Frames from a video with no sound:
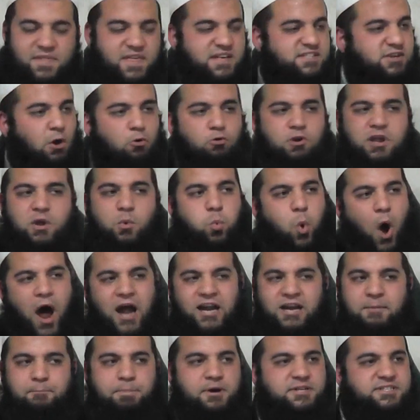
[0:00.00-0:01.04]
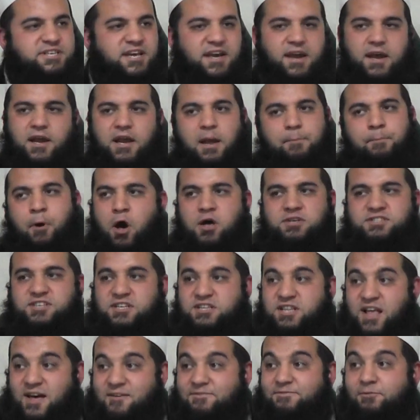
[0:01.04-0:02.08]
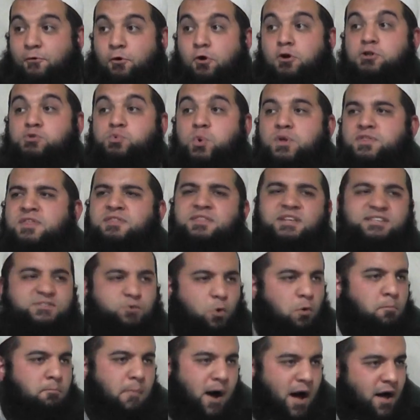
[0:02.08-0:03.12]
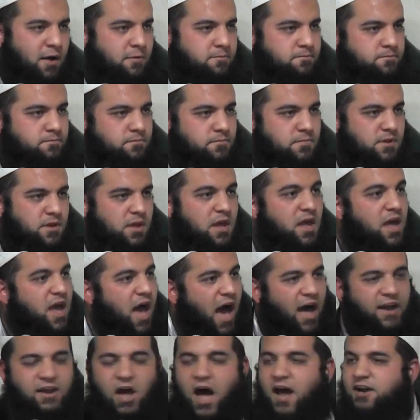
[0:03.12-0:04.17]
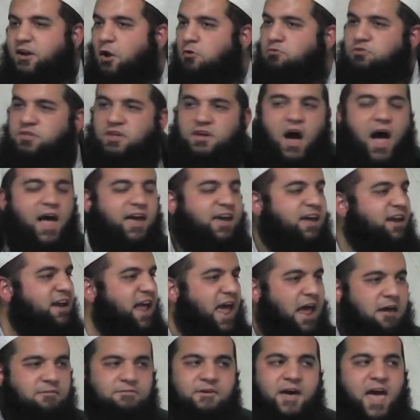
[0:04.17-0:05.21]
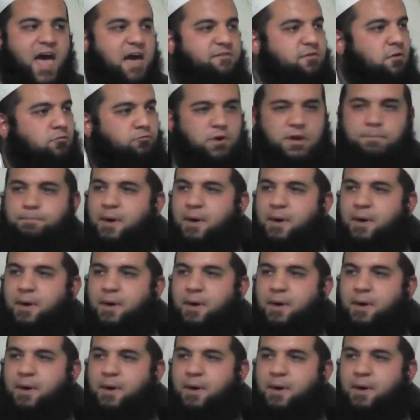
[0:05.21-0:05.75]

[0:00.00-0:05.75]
But there's only one particular person that falls within this ummah. And I don't think I can ever